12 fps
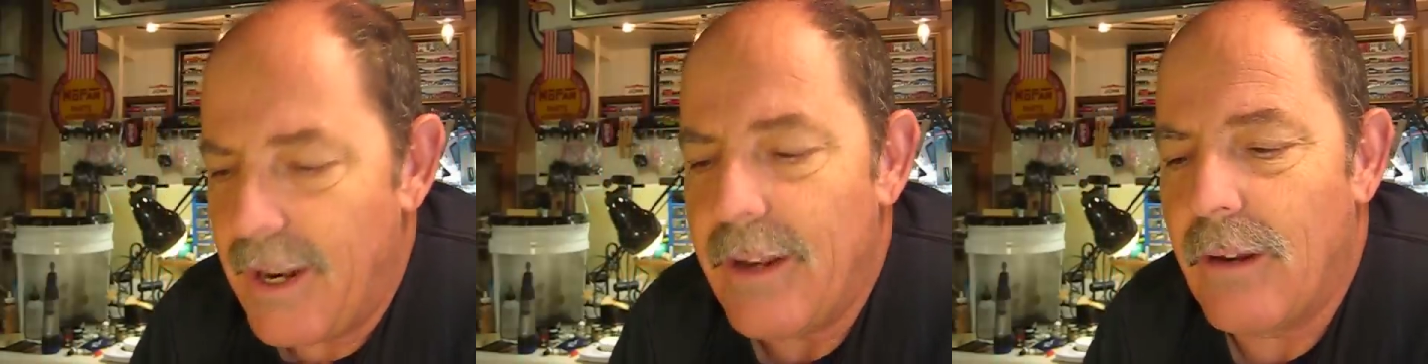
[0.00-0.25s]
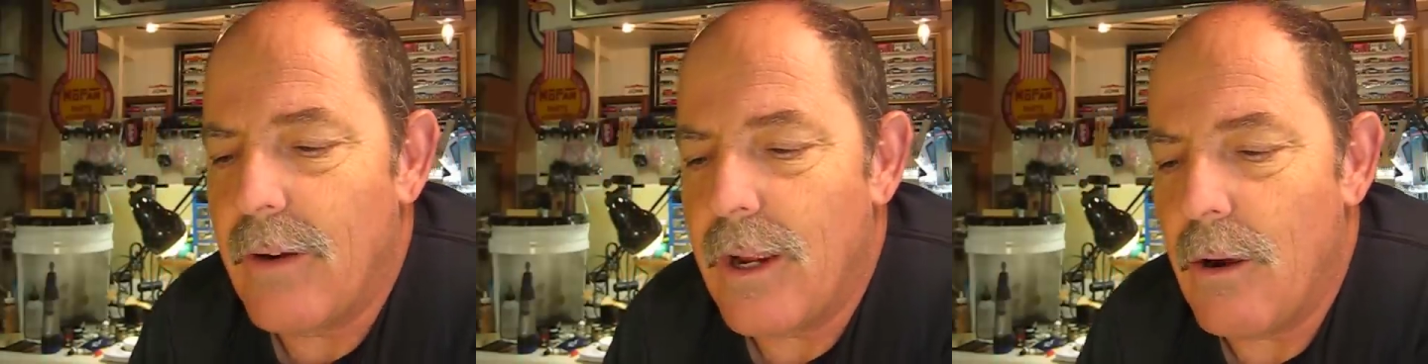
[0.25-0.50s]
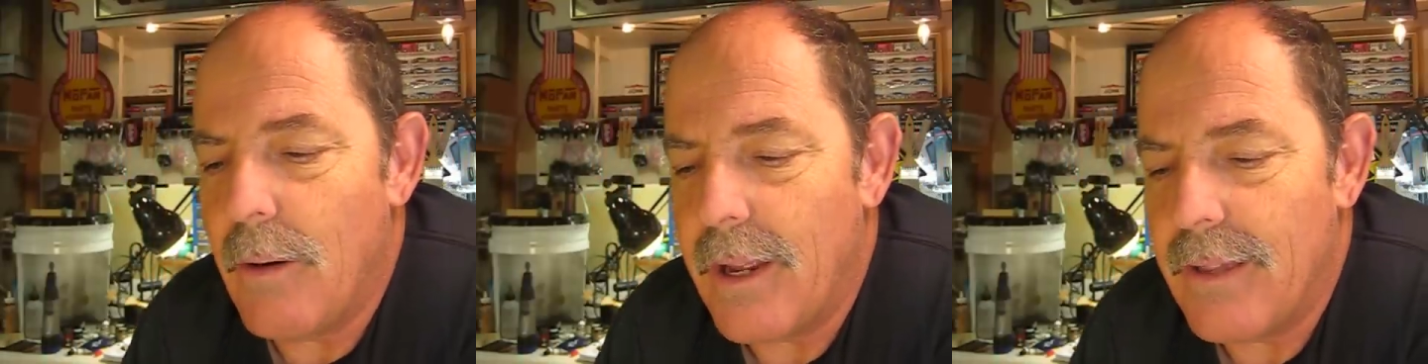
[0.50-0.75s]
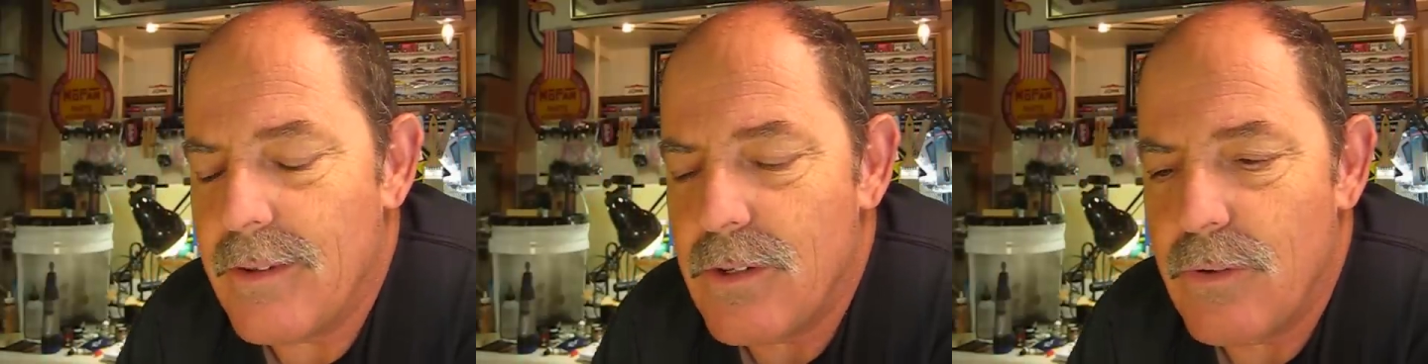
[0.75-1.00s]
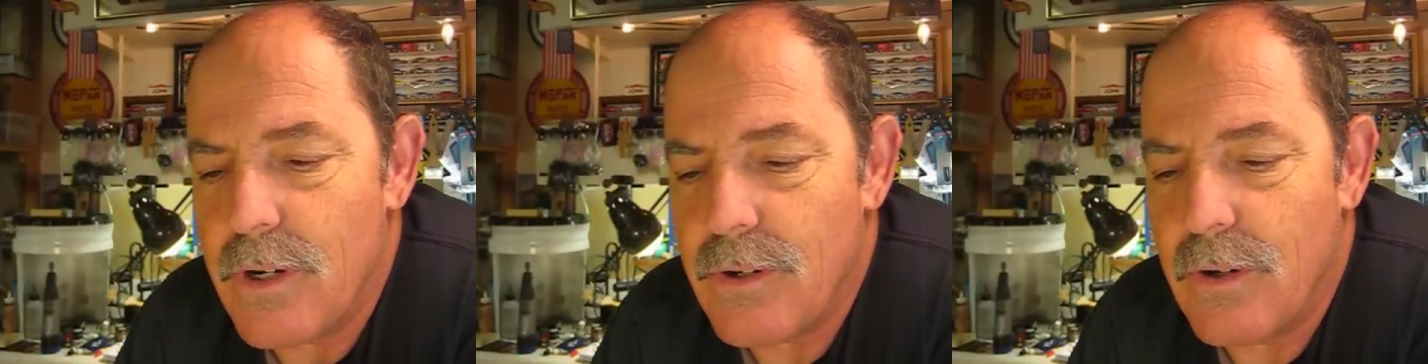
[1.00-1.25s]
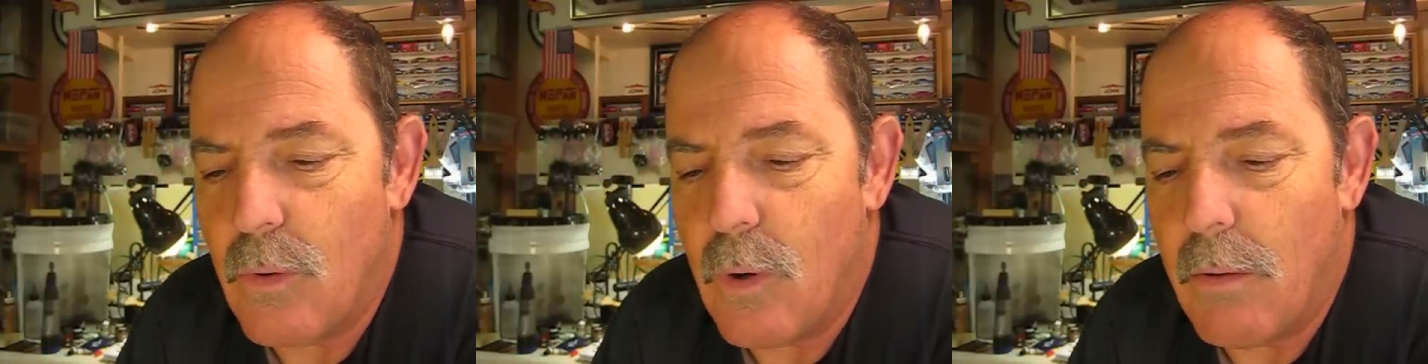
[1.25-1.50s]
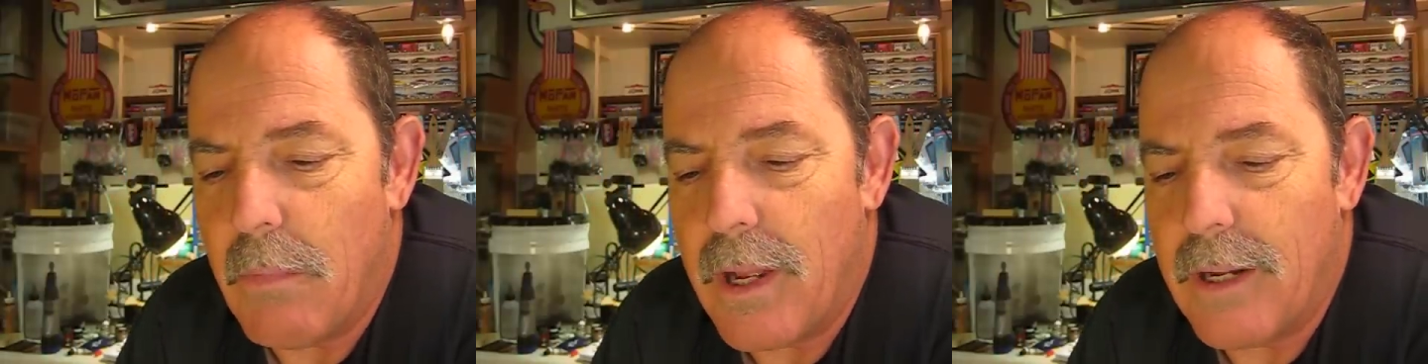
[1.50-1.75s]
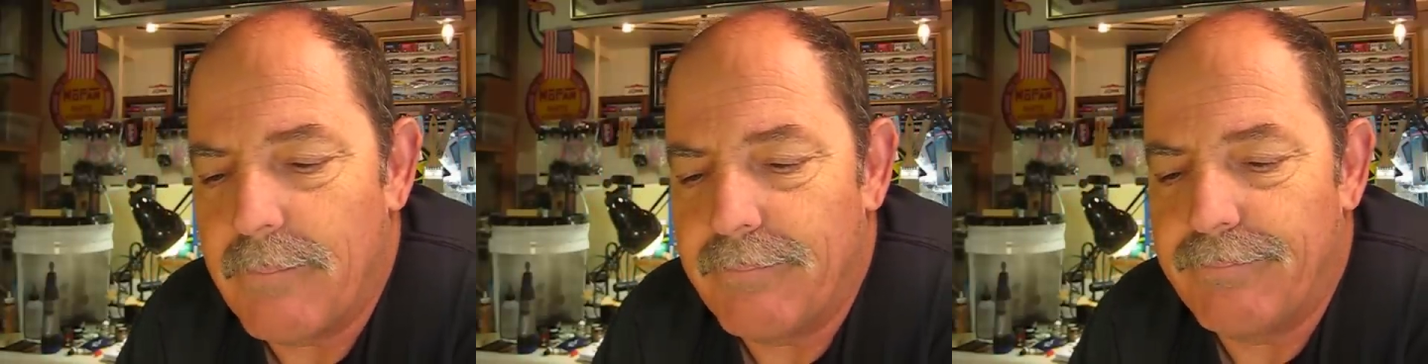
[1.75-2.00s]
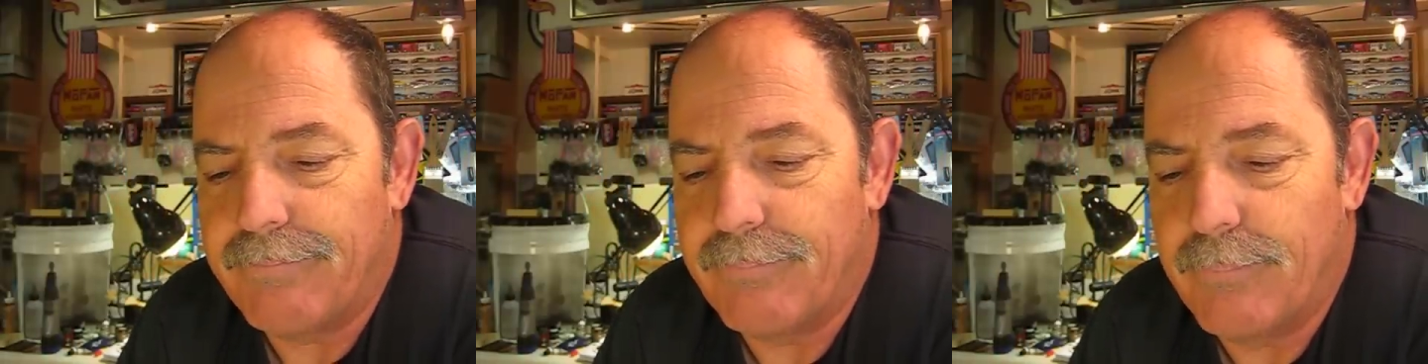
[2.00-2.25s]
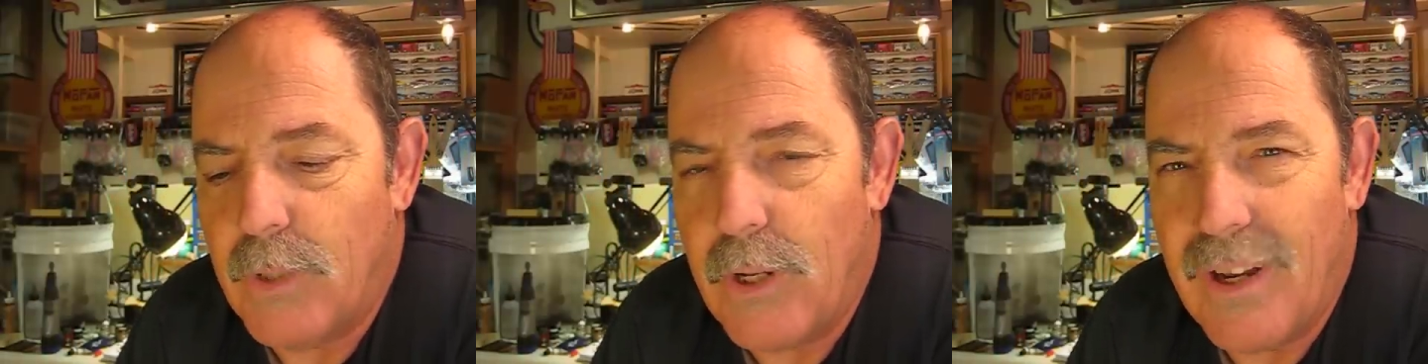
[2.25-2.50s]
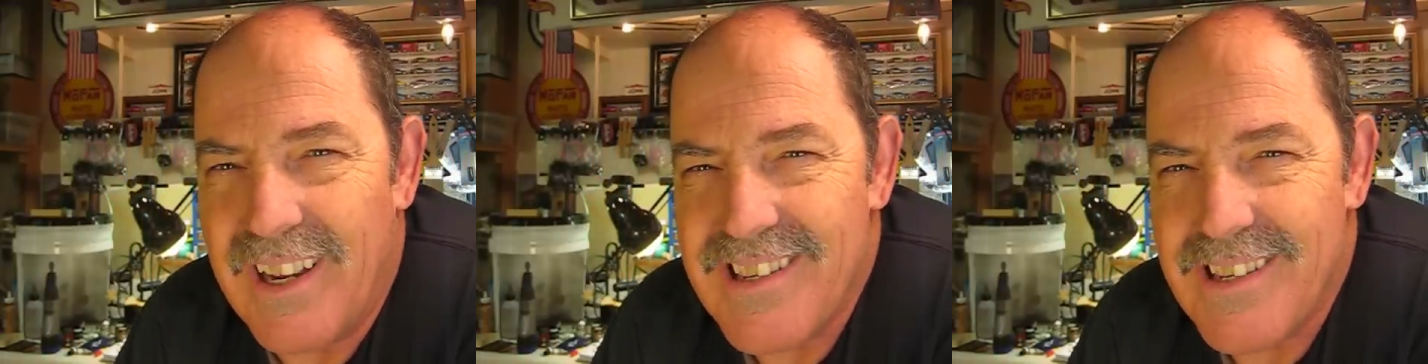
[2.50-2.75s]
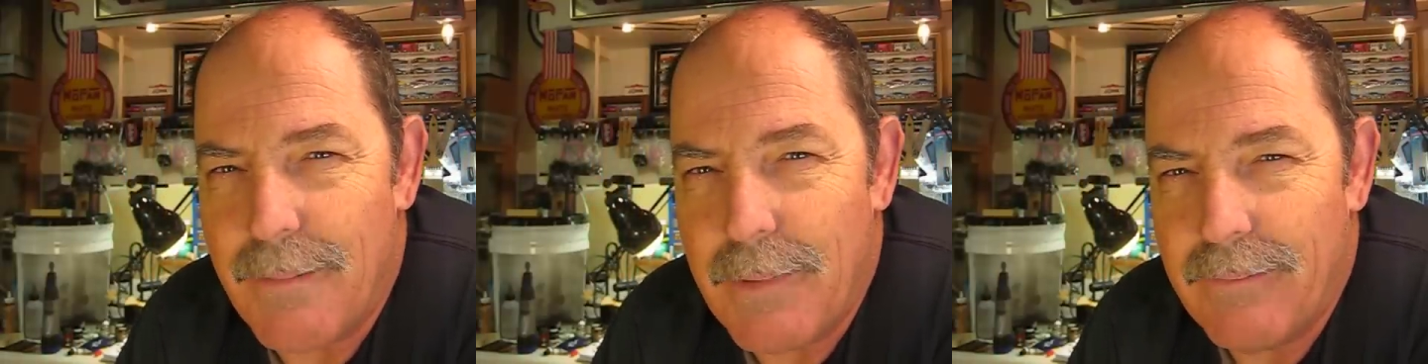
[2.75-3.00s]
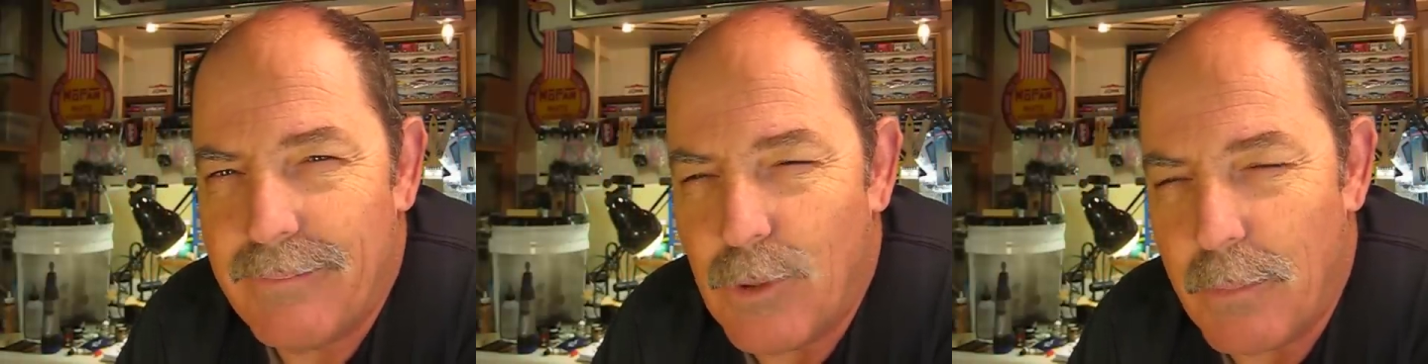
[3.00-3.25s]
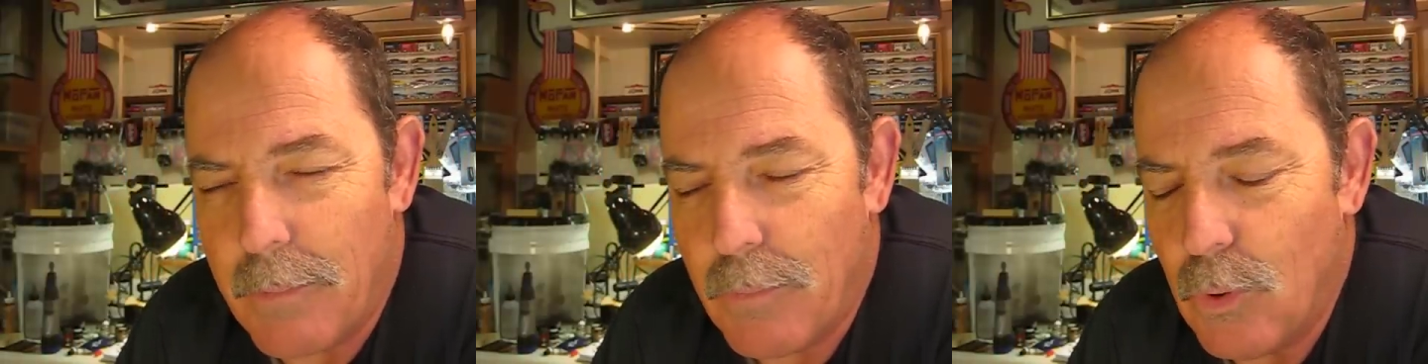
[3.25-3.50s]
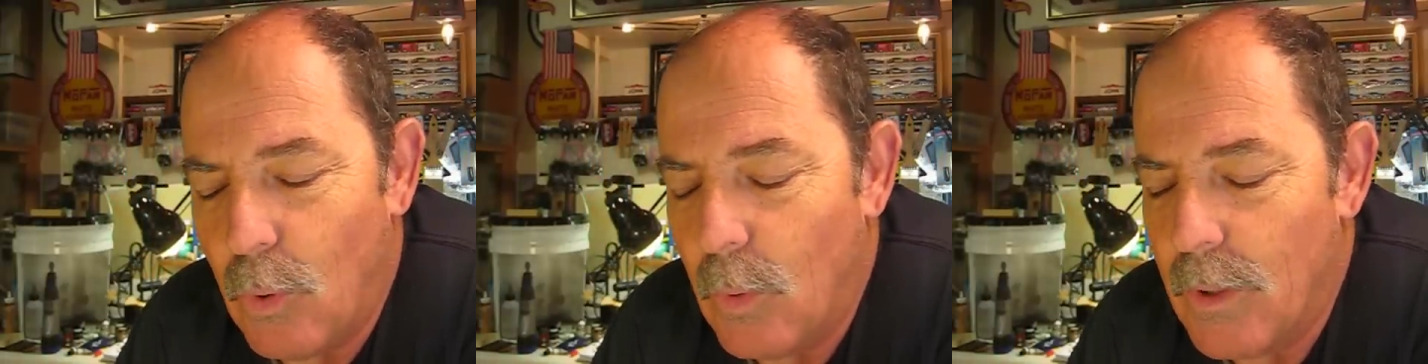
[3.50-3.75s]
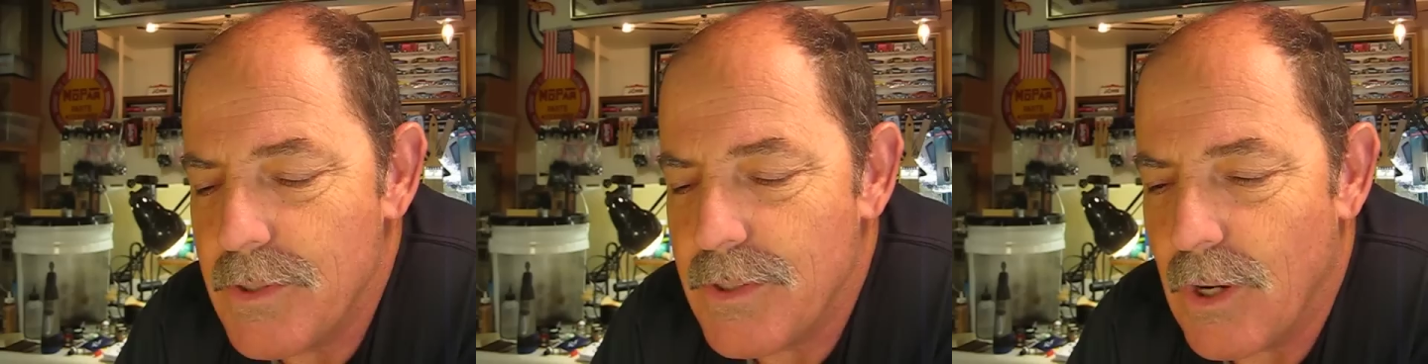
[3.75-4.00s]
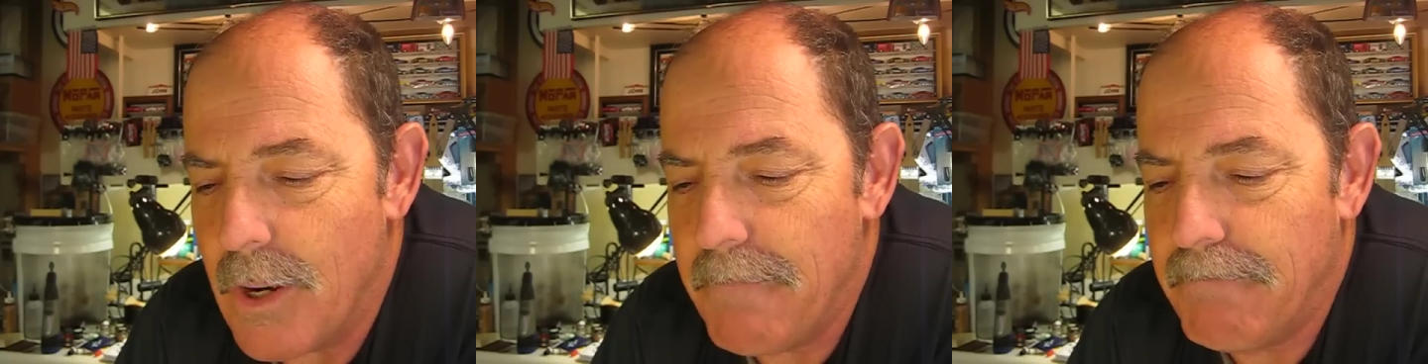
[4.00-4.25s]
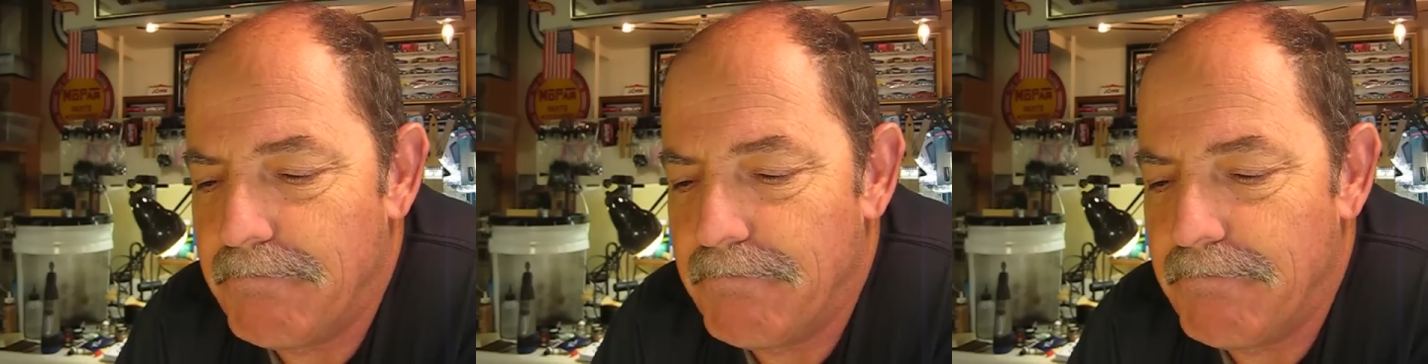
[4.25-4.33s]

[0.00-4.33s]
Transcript: I had to Krakow. I got this treasure hunt a while back. One of you guys sent me. Don't remember who it was. Sorry.